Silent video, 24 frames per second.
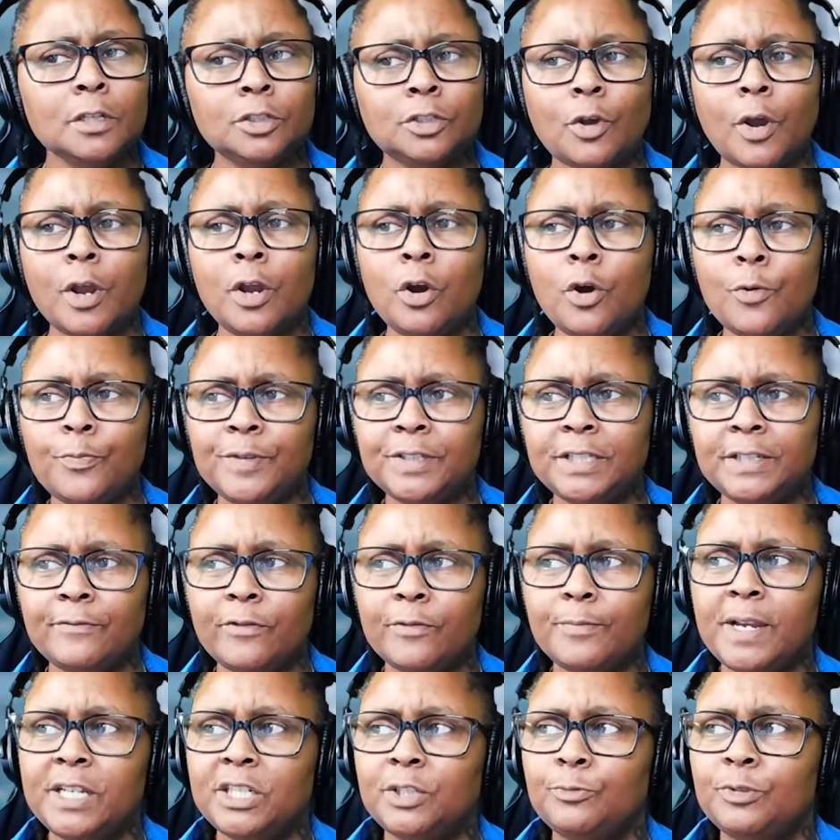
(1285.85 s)
So I hope this
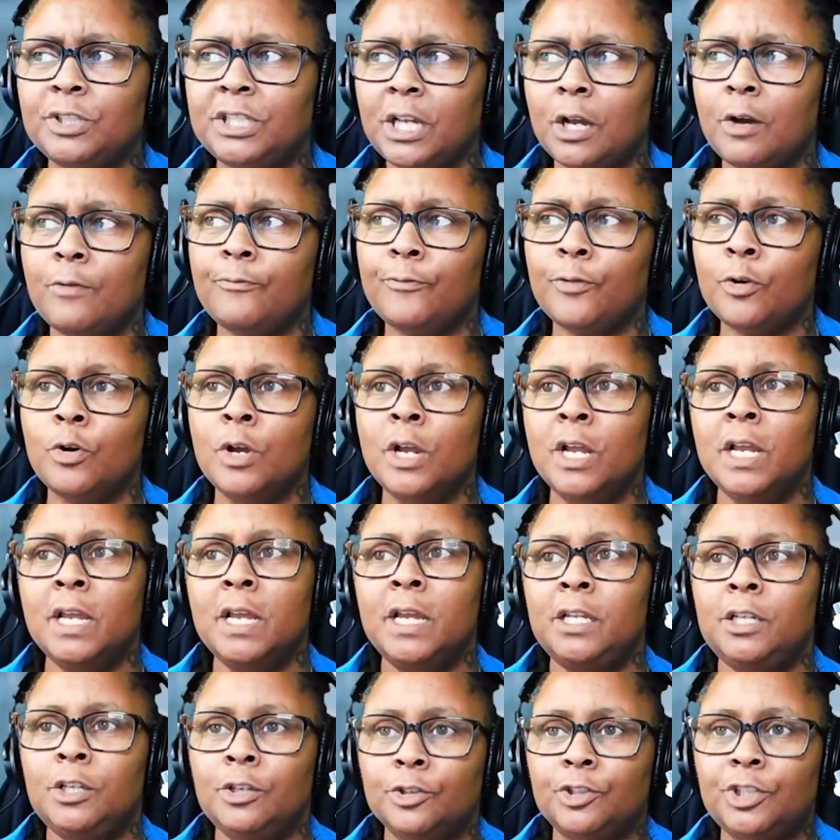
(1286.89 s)
information was helpful.
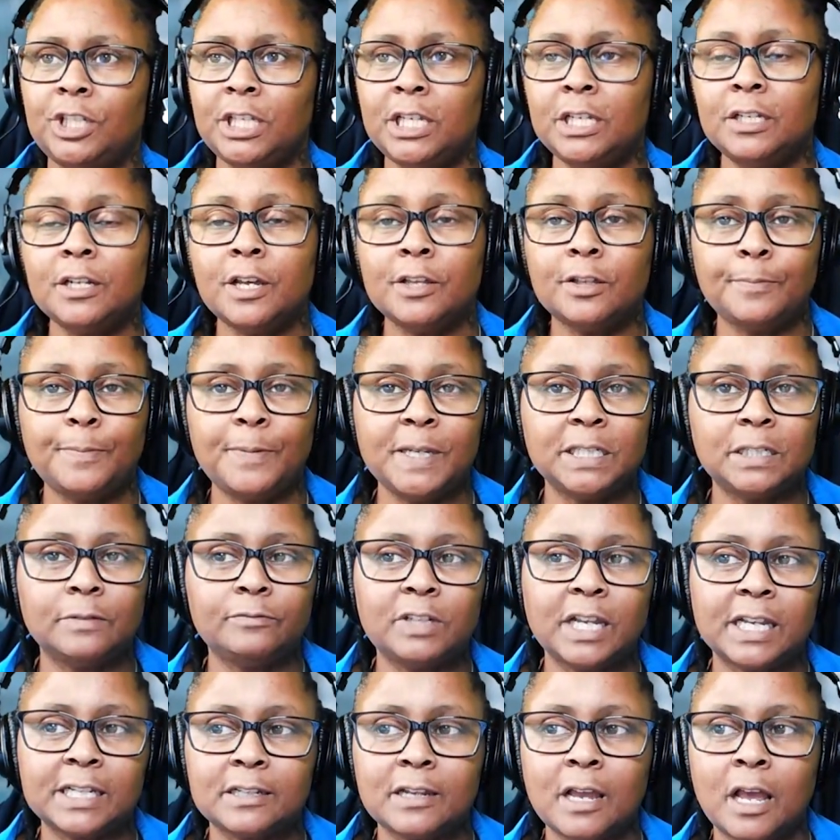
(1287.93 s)
You see another piece
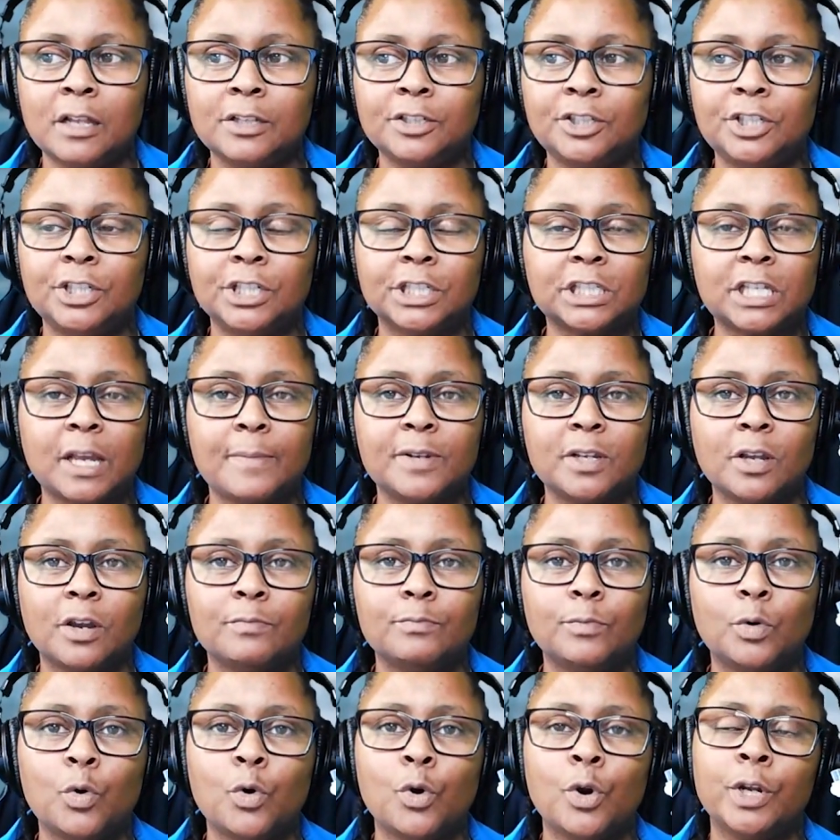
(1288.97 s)
of technology that's coming
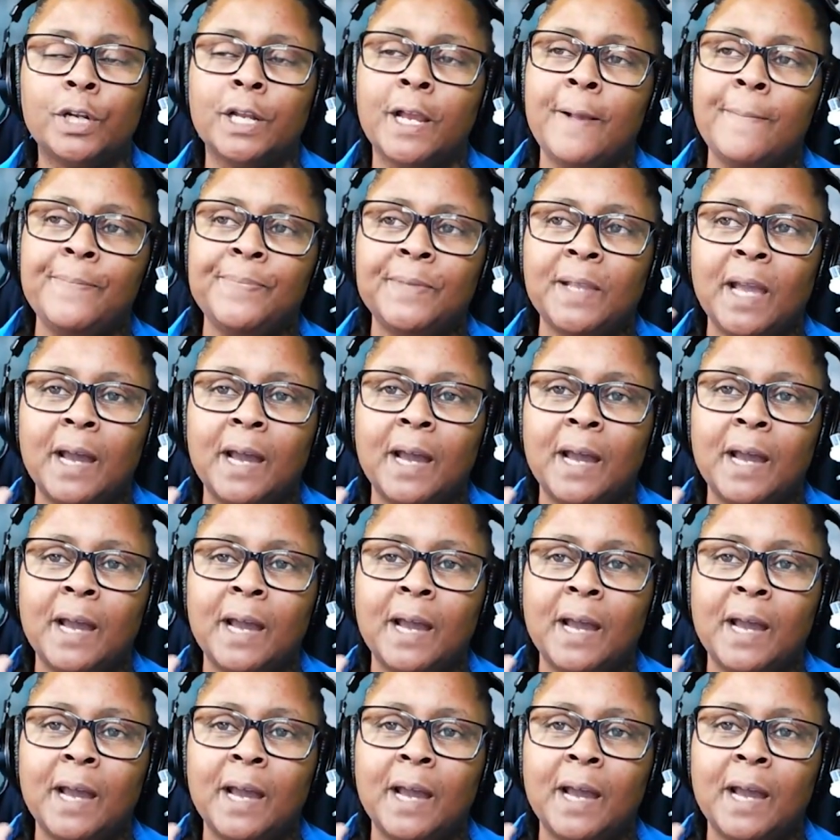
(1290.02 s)
on board.